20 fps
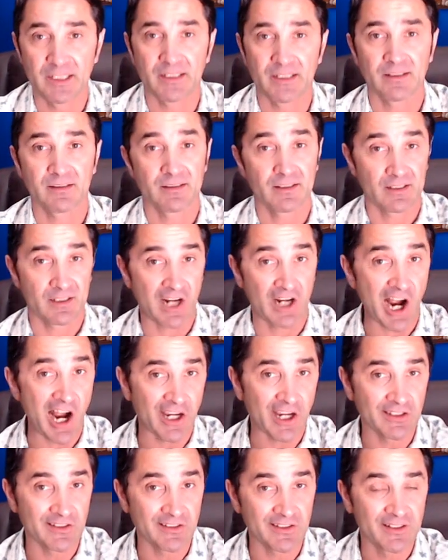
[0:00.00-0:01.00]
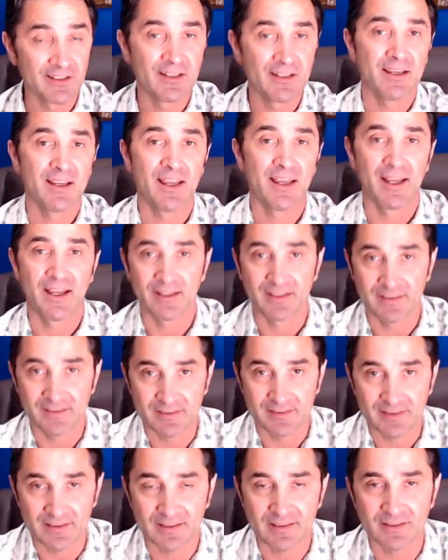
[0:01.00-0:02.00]
the guide and
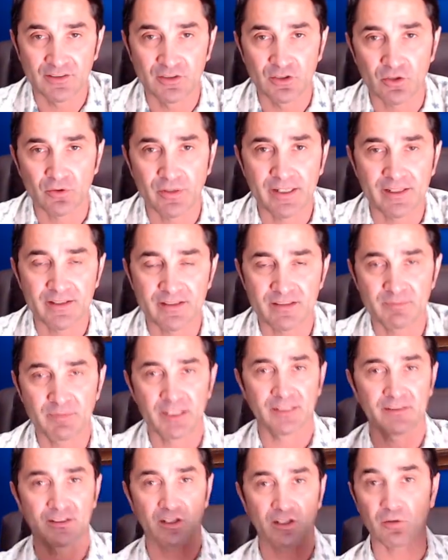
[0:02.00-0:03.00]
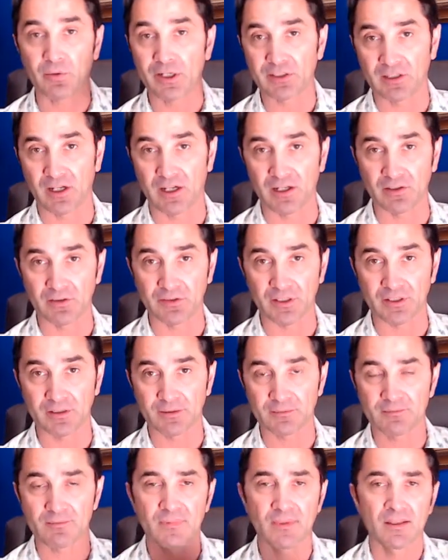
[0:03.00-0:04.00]
uh, Ukrainians being the great hunter.
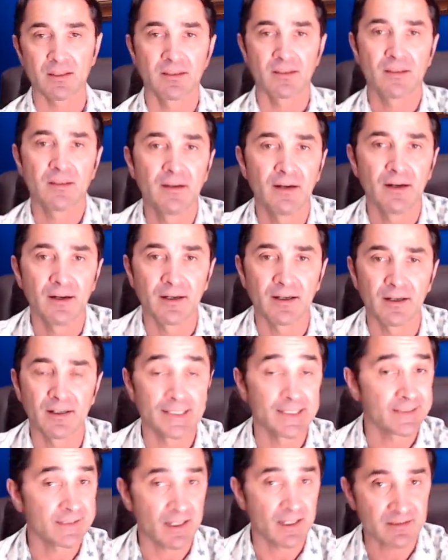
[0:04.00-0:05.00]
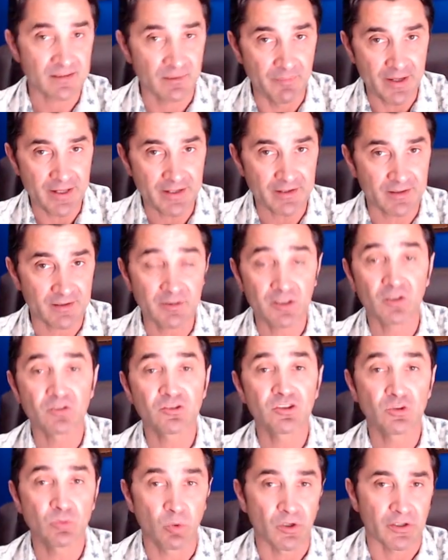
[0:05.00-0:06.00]
Uh, it doesn't matter because
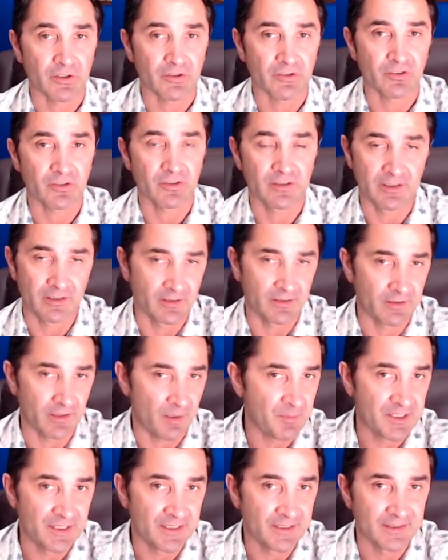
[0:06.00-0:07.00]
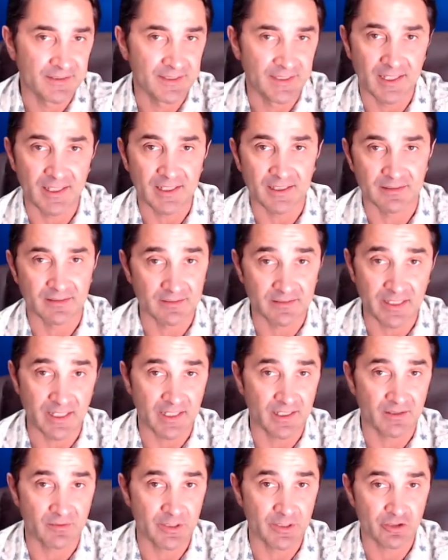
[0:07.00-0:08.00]
it works. And I mean, in the end,
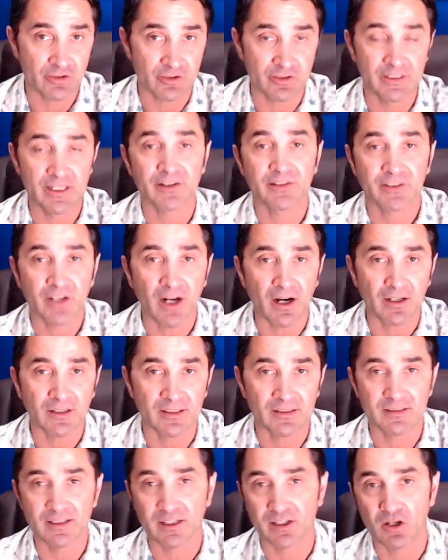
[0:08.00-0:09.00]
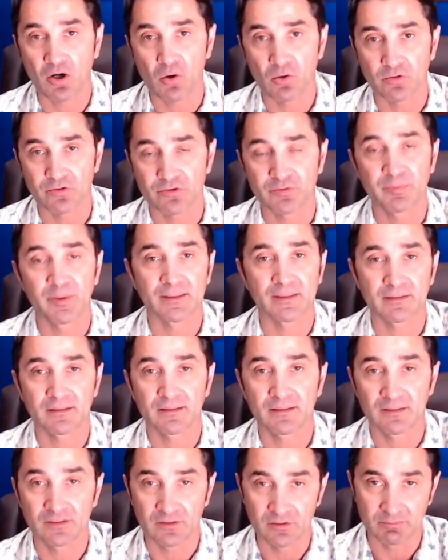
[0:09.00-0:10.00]
they reached their target, their goals, but
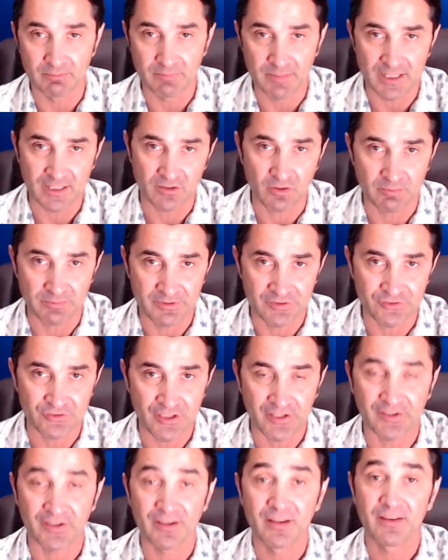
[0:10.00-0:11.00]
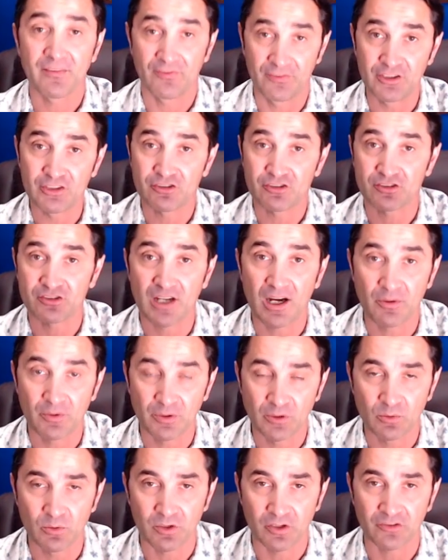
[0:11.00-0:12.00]
make no mistake, this is how it
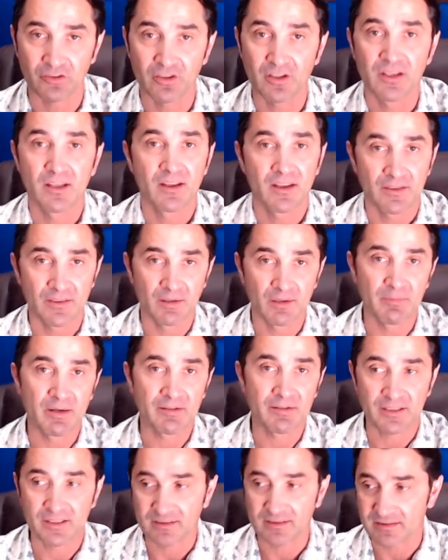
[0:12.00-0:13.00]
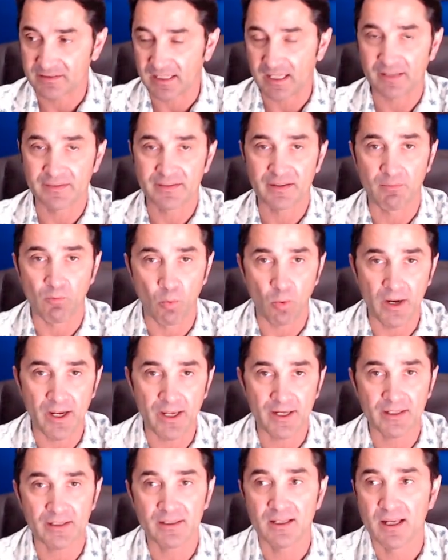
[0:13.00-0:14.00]
works. The Americans tell them
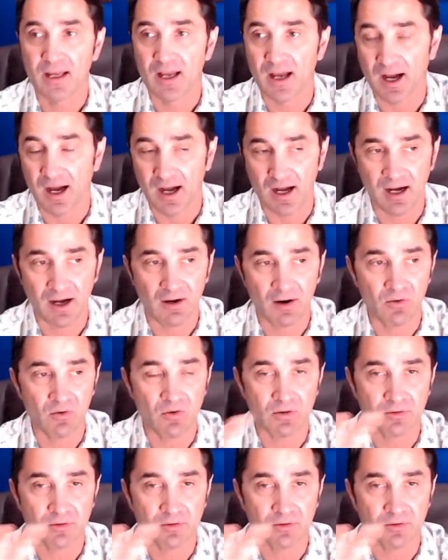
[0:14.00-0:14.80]
when, how,